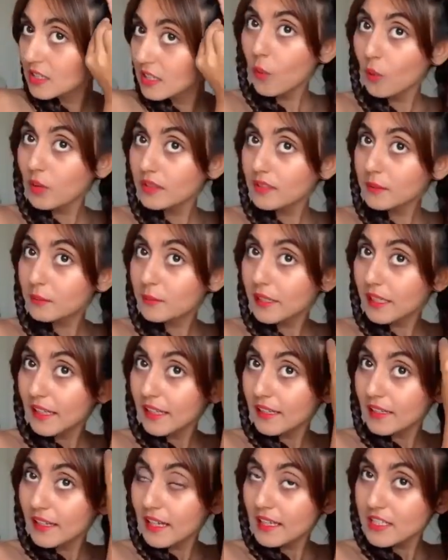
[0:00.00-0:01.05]
hold the
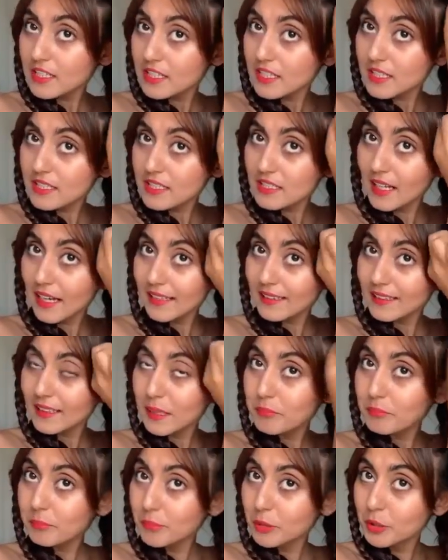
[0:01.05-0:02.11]
braid and just slightly
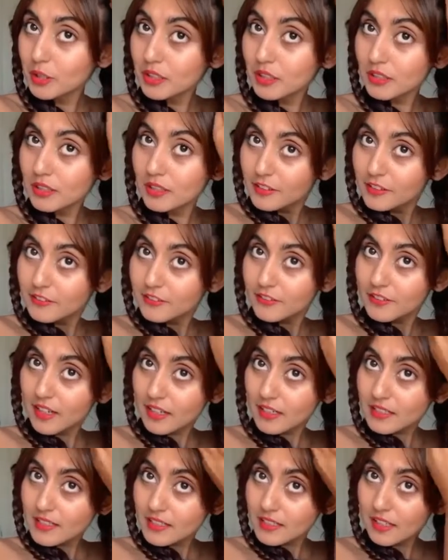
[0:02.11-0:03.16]
pull the
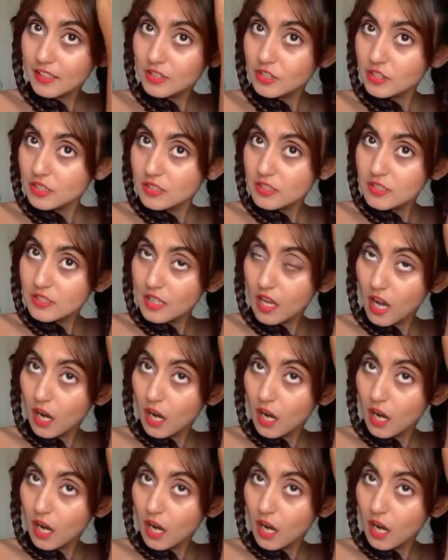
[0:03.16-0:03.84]
front sections